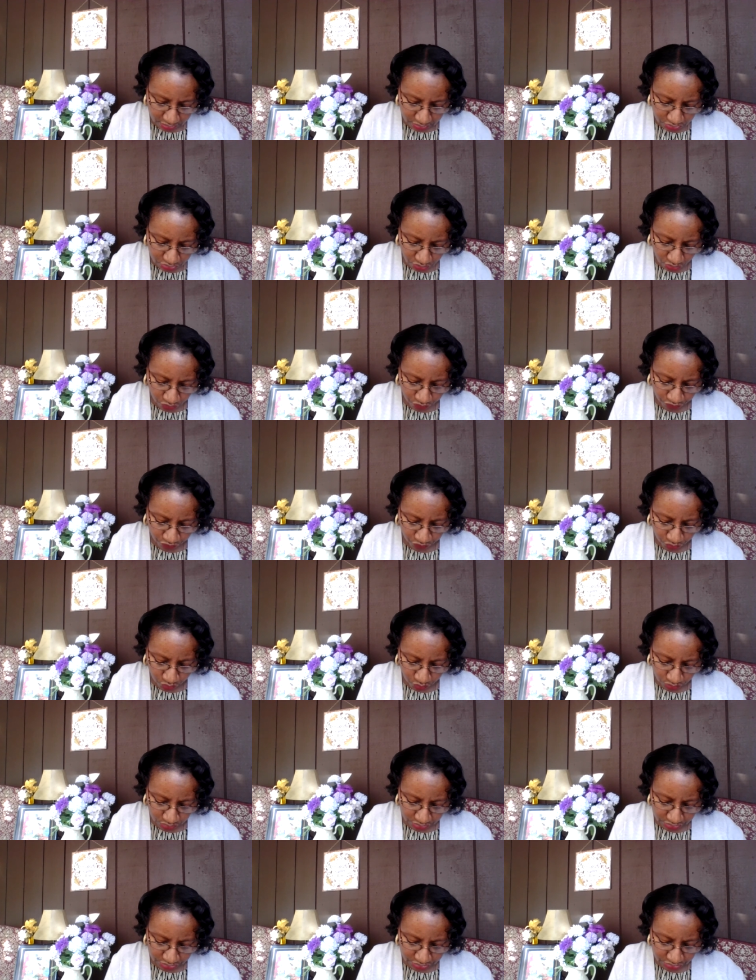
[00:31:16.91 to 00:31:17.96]
So
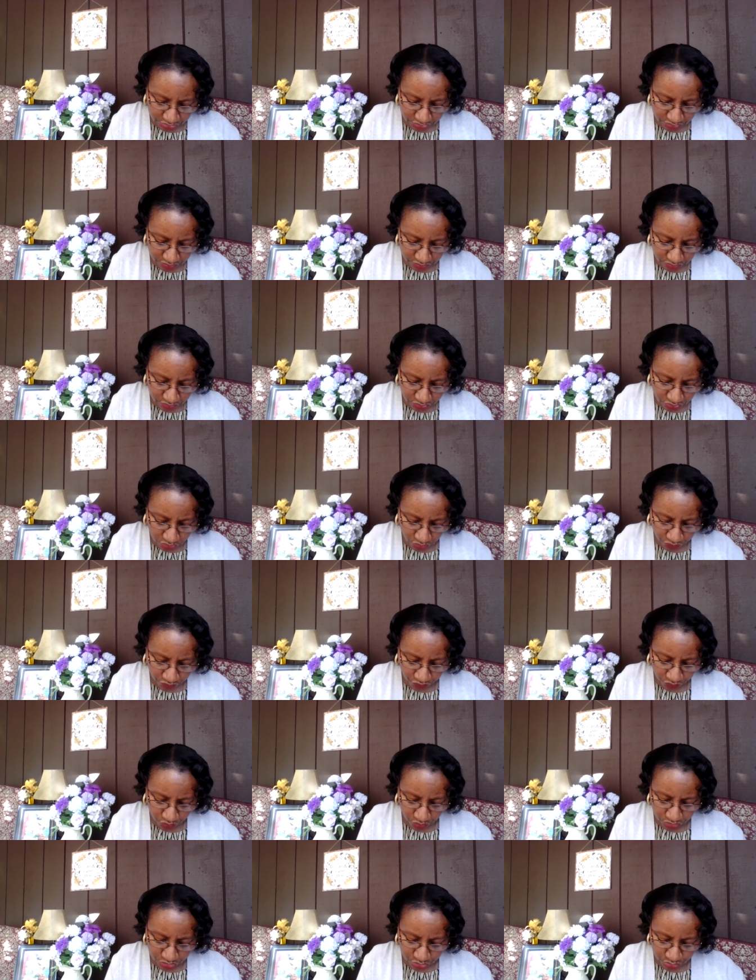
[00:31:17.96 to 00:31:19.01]
foolish, so
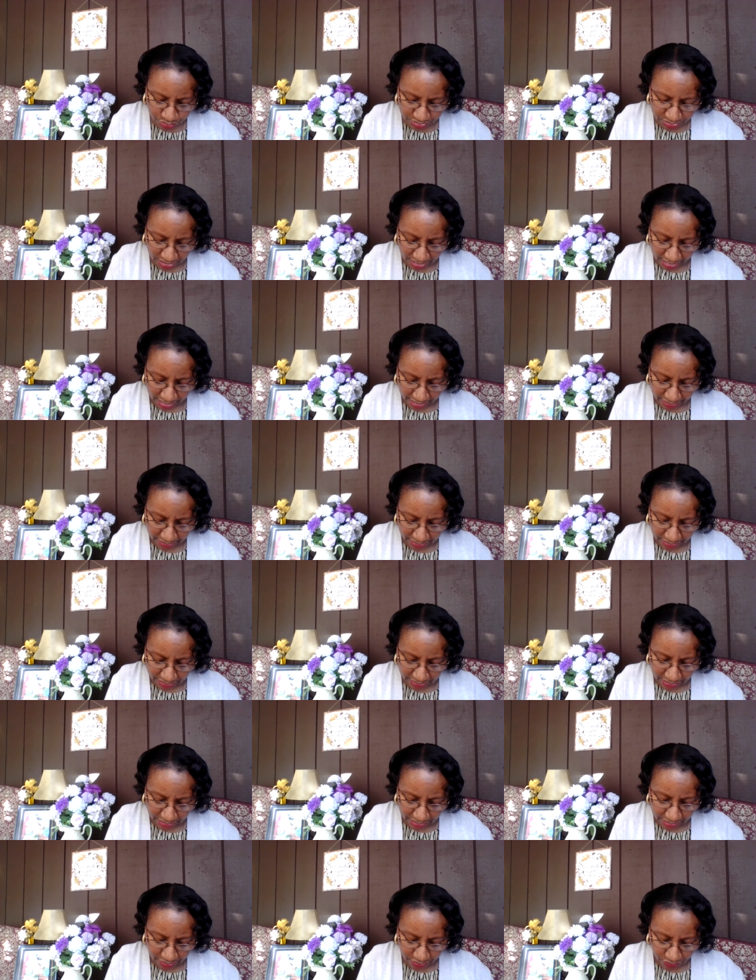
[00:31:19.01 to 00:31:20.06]
foolish was I
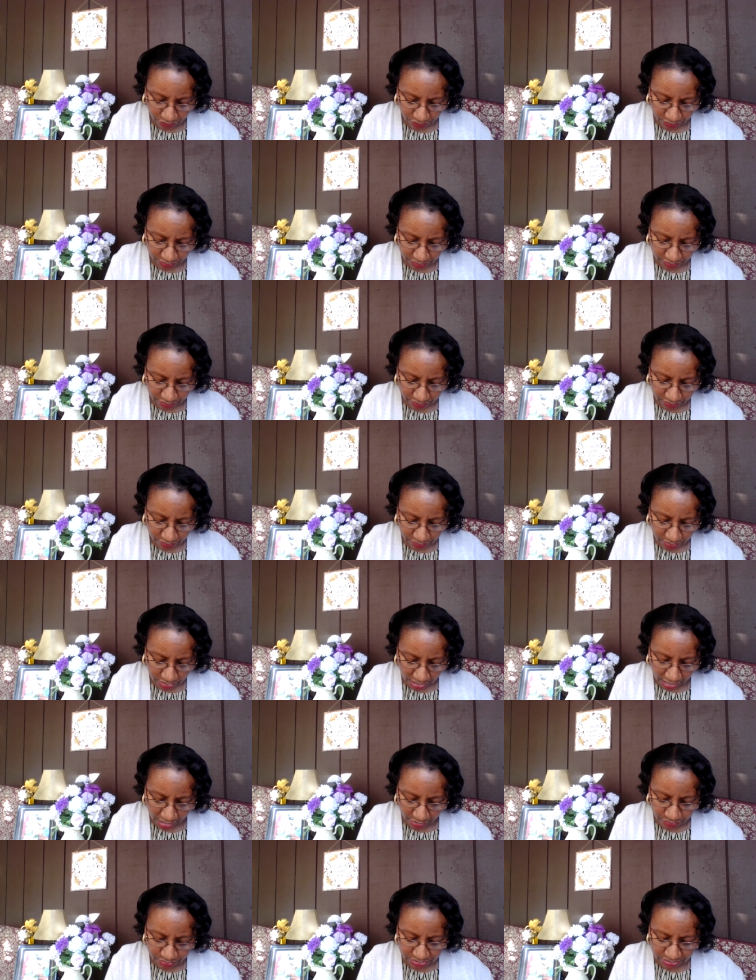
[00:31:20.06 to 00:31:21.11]
and ignorant.
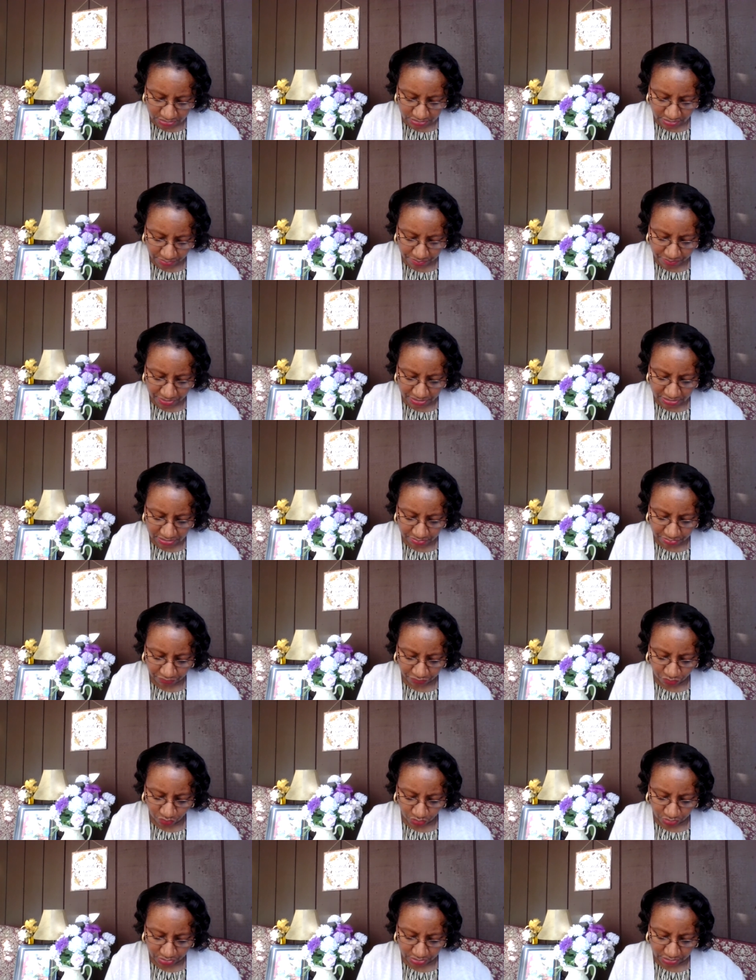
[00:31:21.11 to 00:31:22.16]
I was as a beast
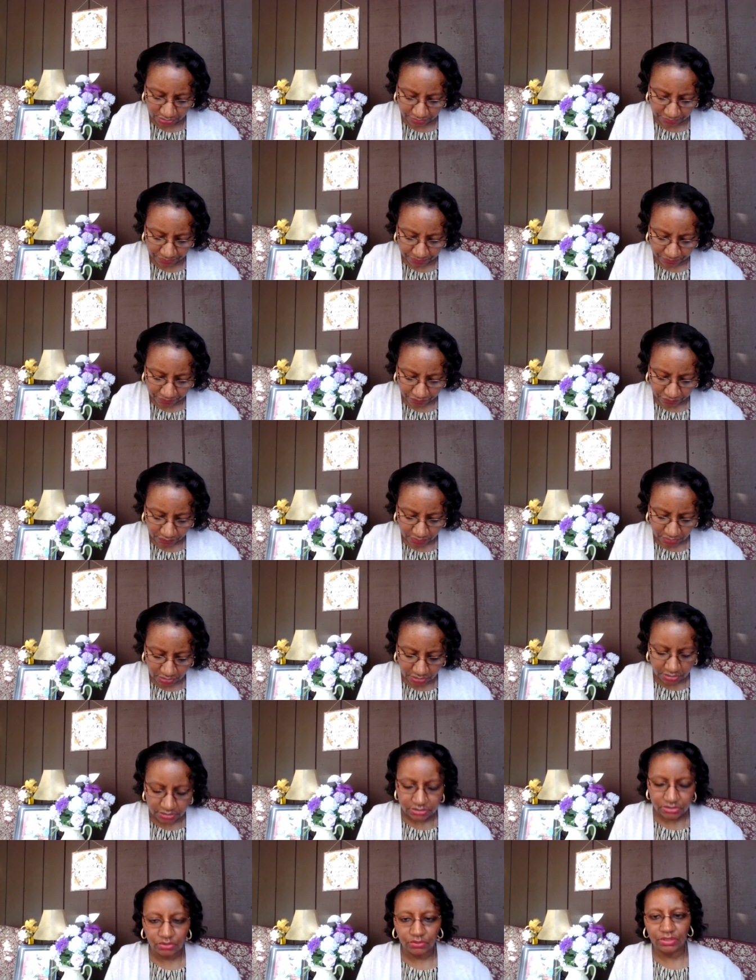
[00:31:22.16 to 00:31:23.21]
before thee.
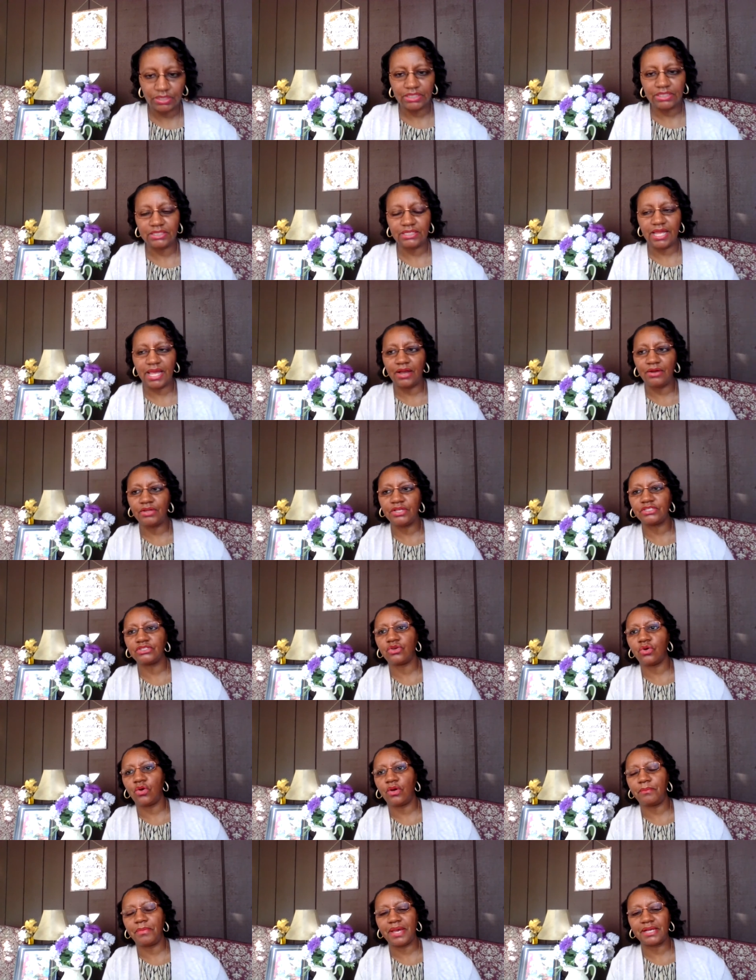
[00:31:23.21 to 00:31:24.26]
So he now he's
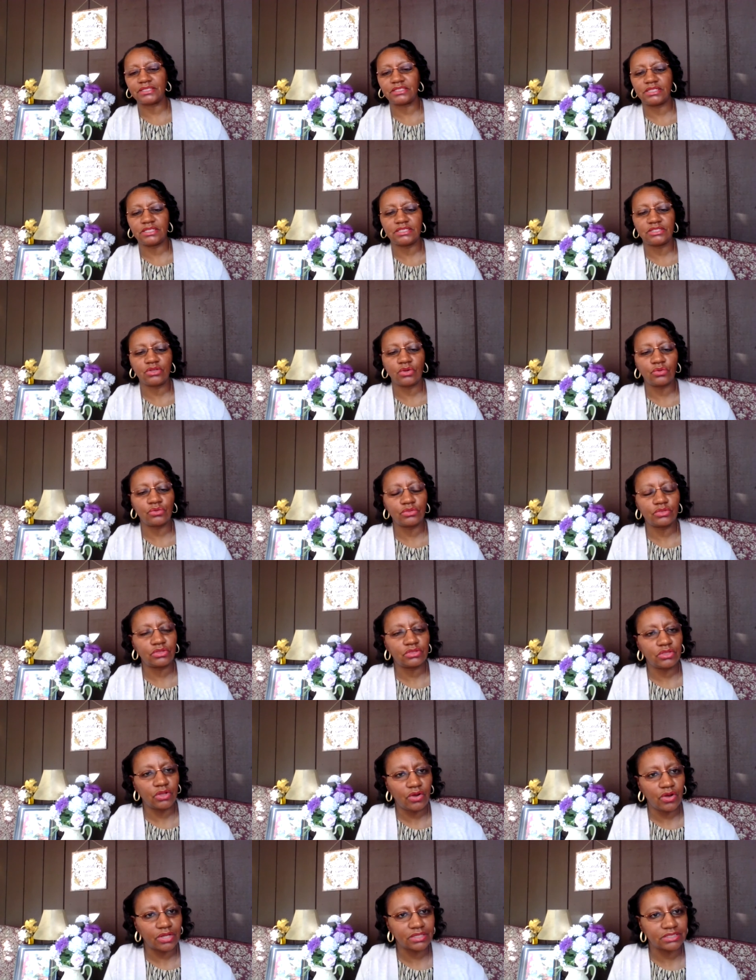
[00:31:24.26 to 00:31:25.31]
going back to his own
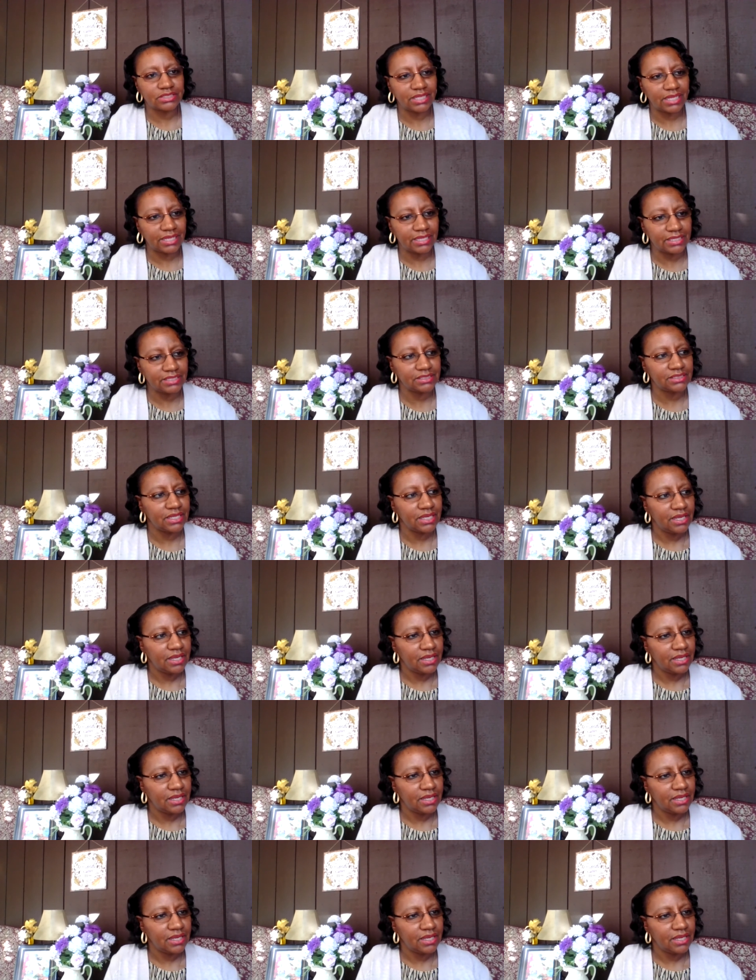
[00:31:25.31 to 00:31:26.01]
thoughts that his